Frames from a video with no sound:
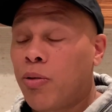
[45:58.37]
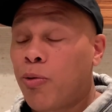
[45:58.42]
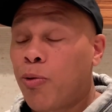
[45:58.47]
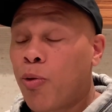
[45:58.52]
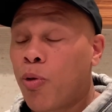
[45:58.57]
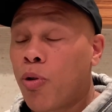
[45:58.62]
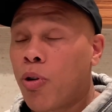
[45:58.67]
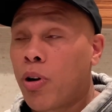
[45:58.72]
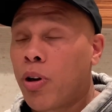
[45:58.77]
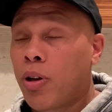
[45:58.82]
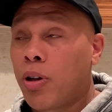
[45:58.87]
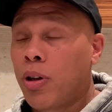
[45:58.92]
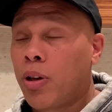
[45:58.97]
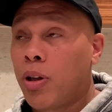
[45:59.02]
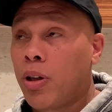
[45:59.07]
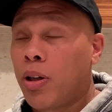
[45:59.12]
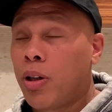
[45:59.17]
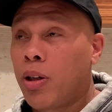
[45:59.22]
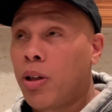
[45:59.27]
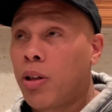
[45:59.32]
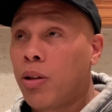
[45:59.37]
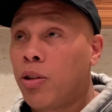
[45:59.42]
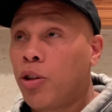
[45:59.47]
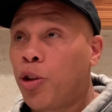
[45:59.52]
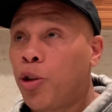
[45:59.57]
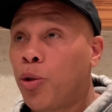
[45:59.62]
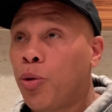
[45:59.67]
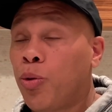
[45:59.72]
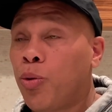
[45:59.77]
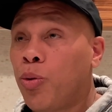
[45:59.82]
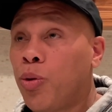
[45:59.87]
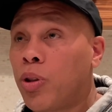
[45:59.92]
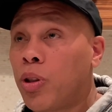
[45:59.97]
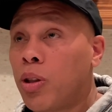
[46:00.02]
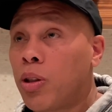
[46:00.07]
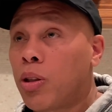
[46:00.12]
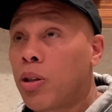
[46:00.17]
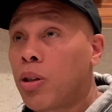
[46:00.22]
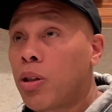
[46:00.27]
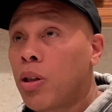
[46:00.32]
For Jews,
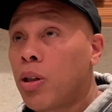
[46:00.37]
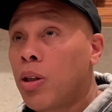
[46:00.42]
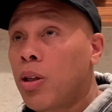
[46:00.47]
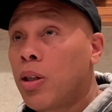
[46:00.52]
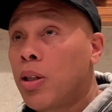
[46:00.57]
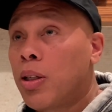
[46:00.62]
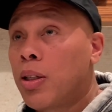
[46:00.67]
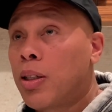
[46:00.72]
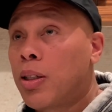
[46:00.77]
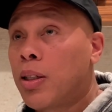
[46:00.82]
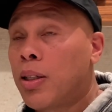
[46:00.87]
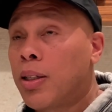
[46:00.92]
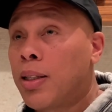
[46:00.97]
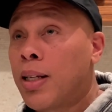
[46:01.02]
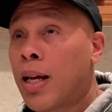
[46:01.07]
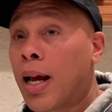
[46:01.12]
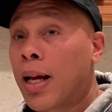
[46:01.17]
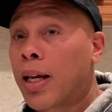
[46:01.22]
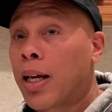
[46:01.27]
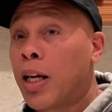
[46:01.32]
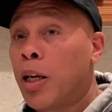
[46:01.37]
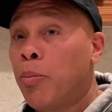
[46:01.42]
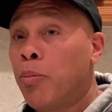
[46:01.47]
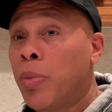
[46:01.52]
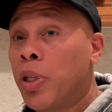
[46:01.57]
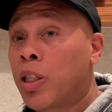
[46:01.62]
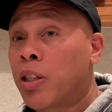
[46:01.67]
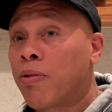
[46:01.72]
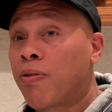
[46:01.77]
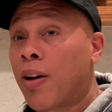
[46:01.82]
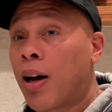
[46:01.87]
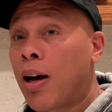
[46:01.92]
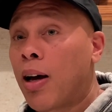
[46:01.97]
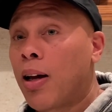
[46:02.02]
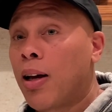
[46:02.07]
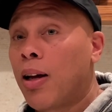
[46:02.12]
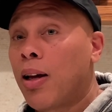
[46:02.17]
it's Tzedek and Mitzvah.